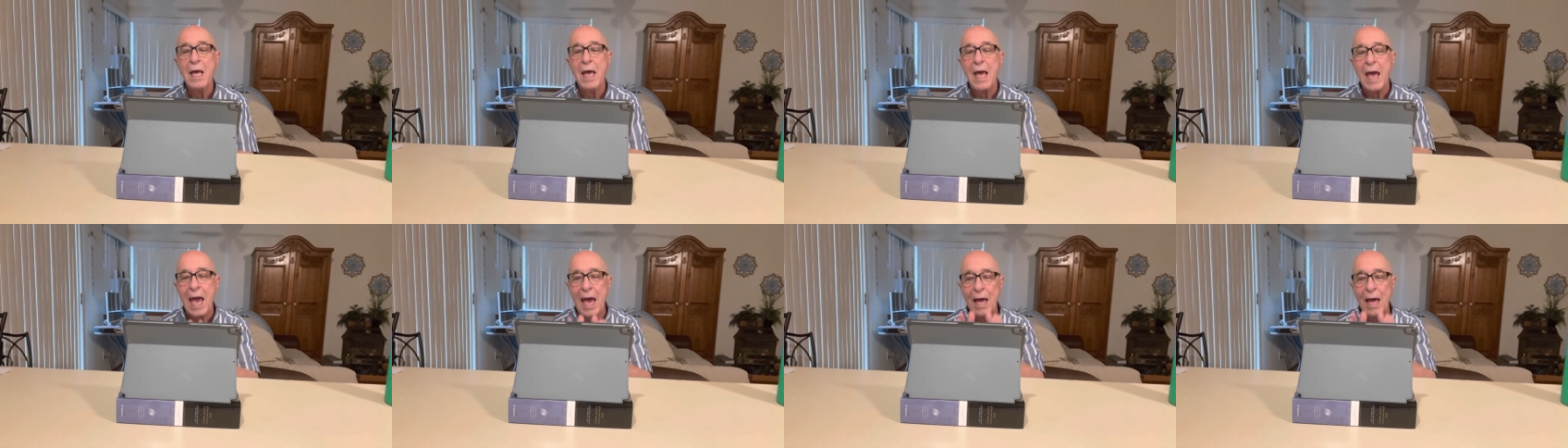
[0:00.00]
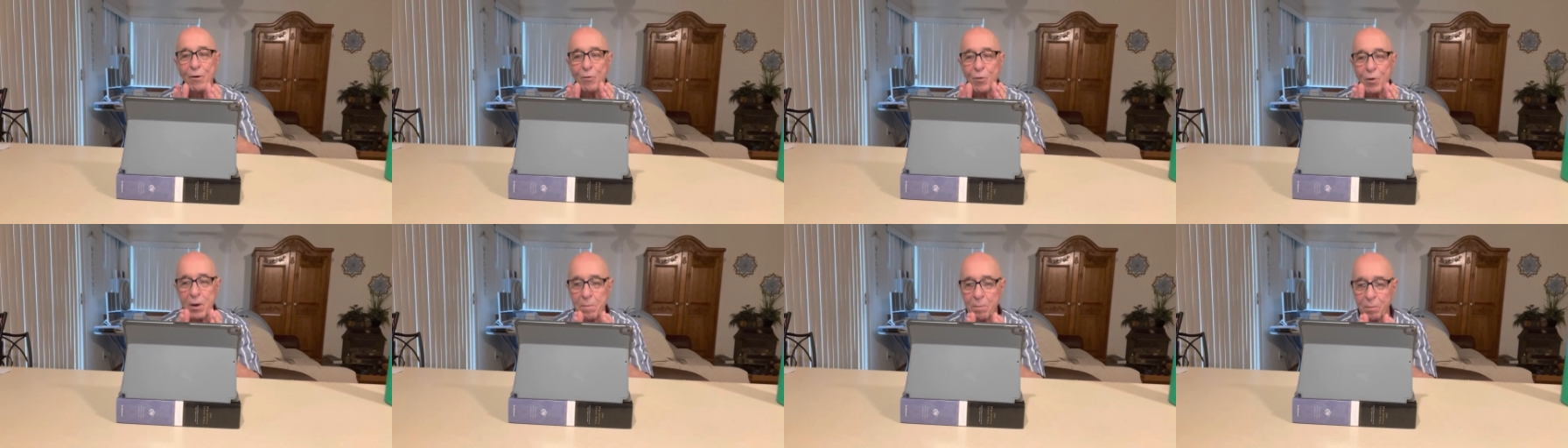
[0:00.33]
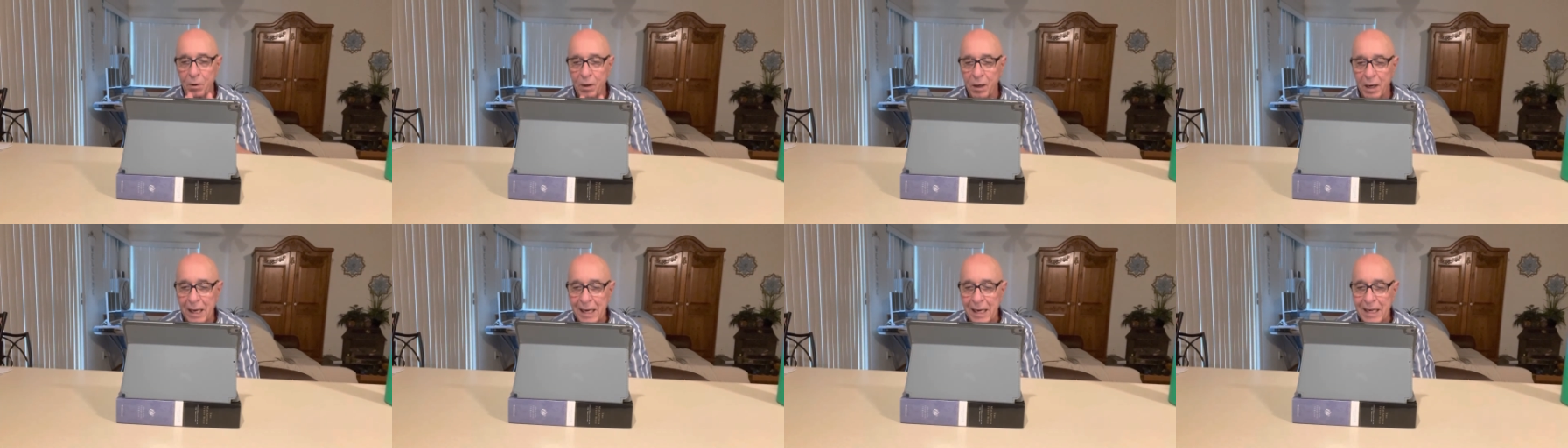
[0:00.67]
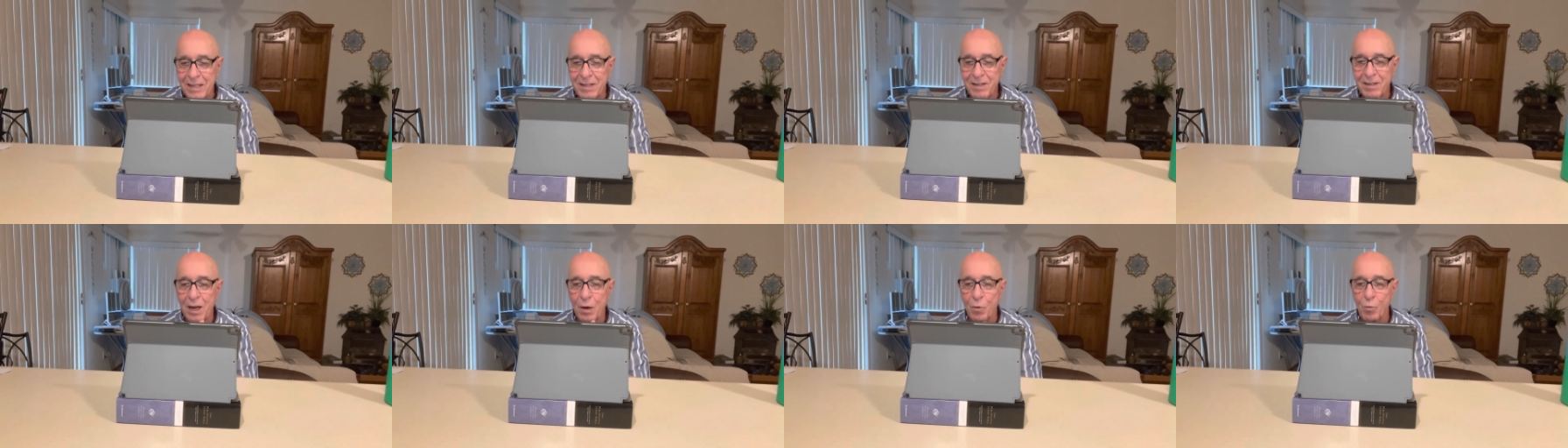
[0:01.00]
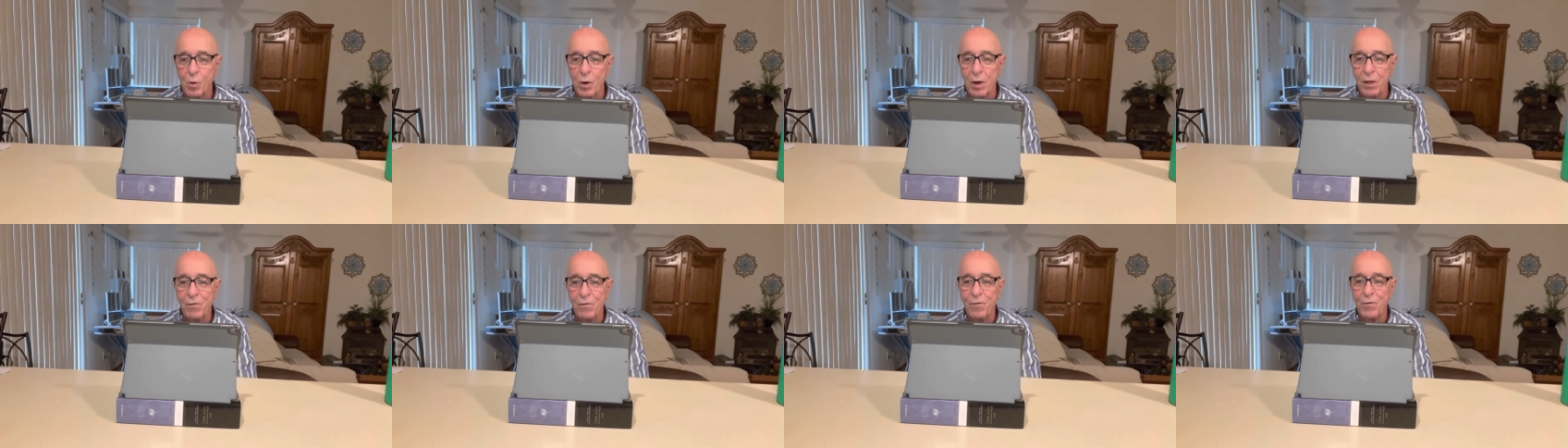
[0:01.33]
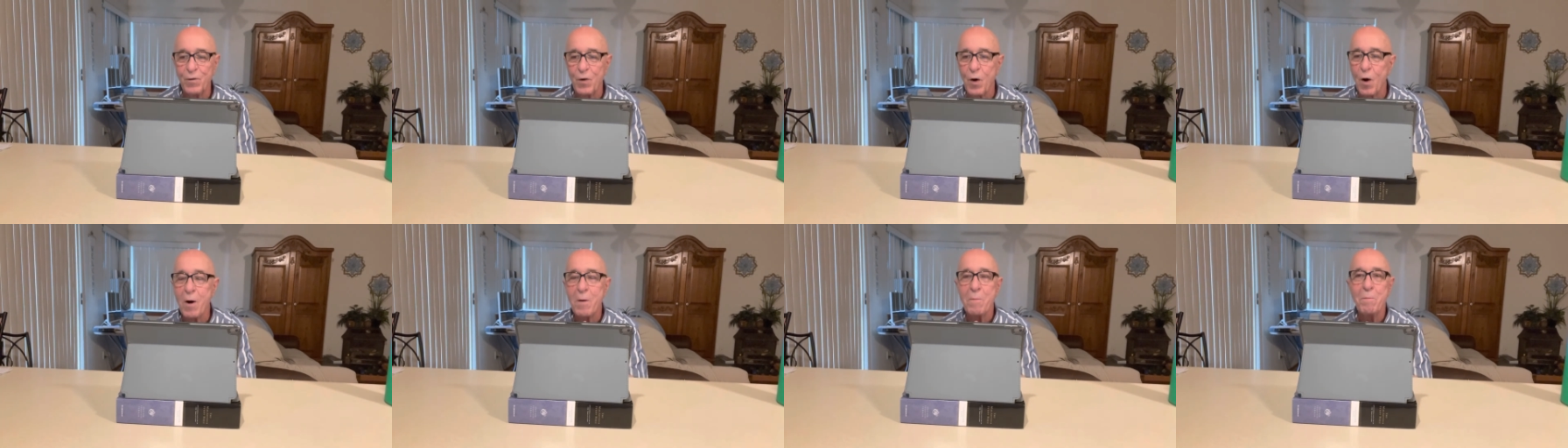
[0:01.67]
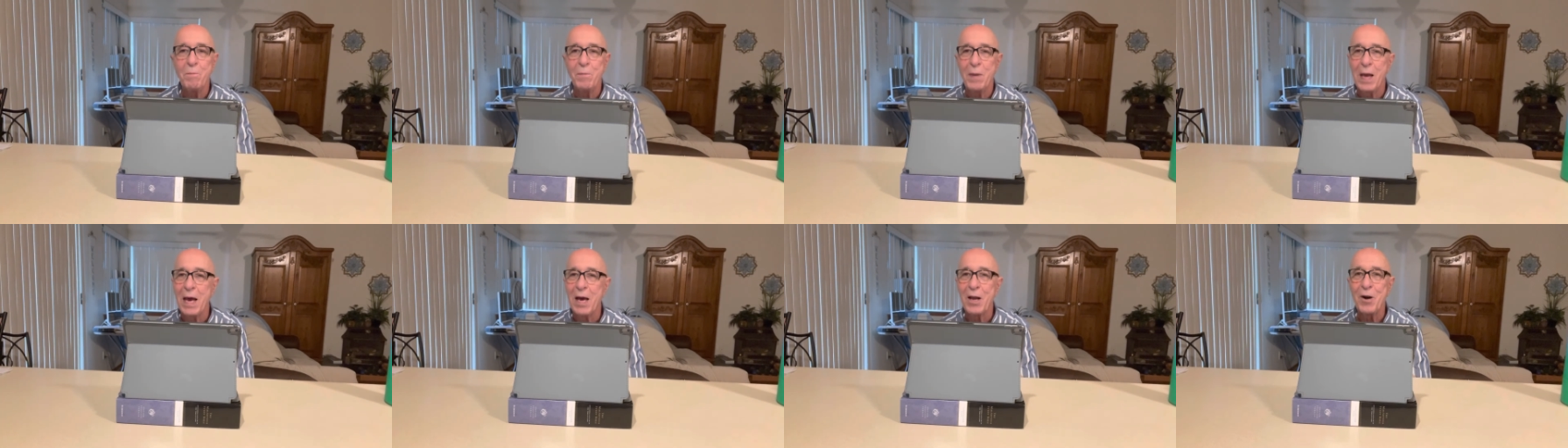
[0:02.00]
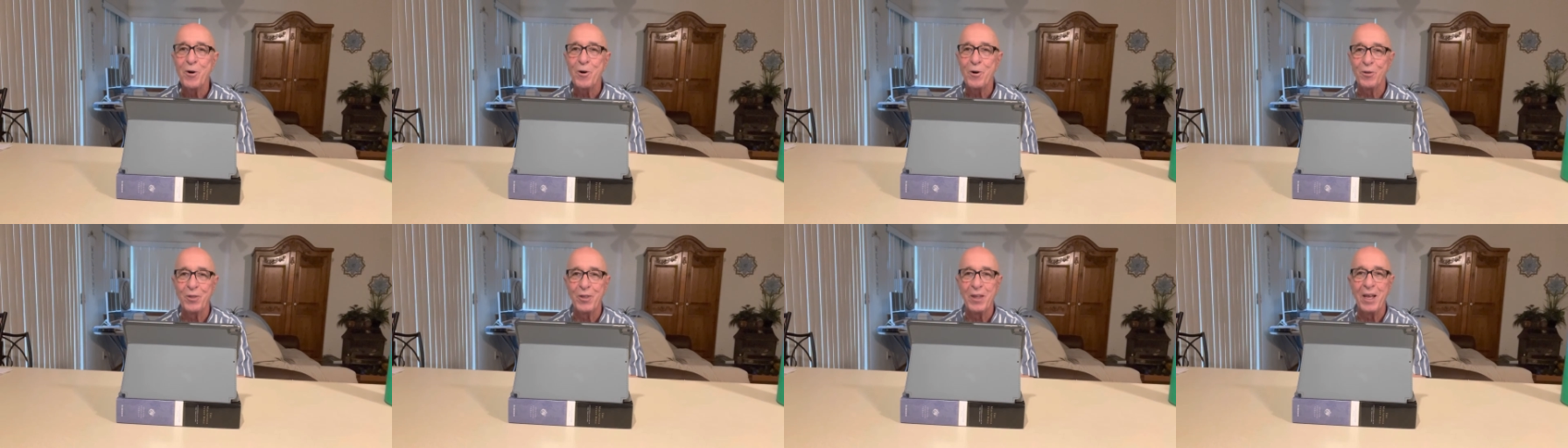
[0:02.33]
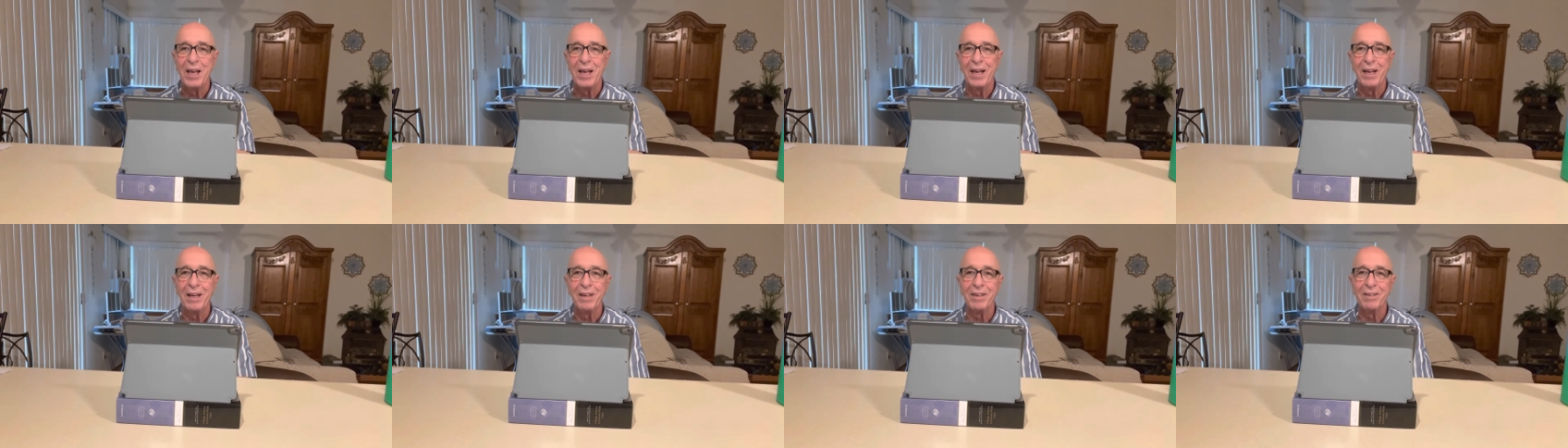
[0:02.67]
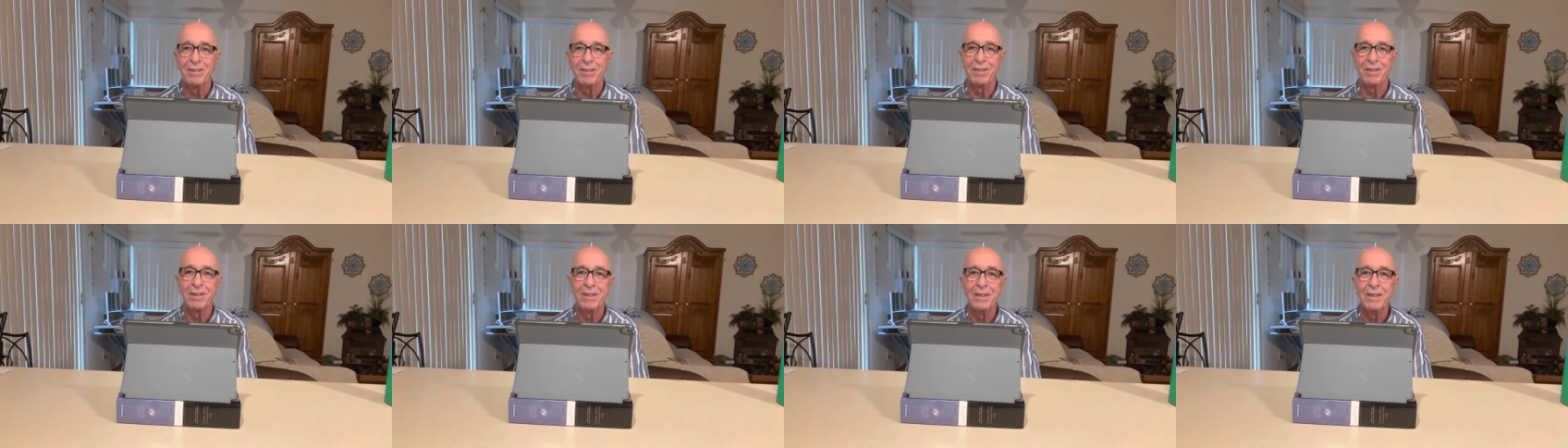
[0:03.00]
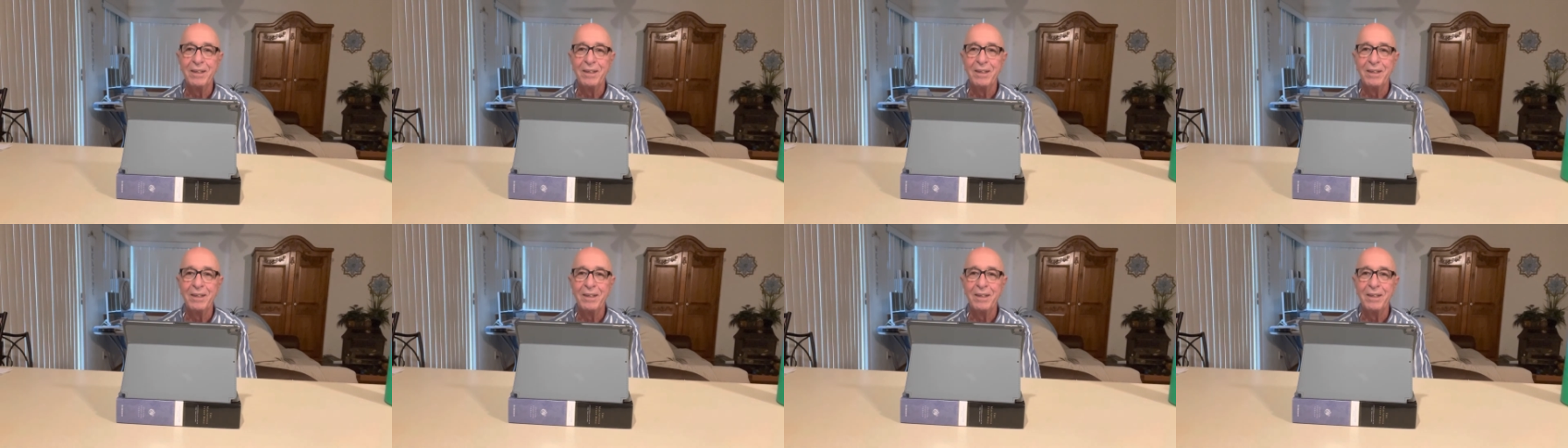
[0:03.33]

and replace it with far better things.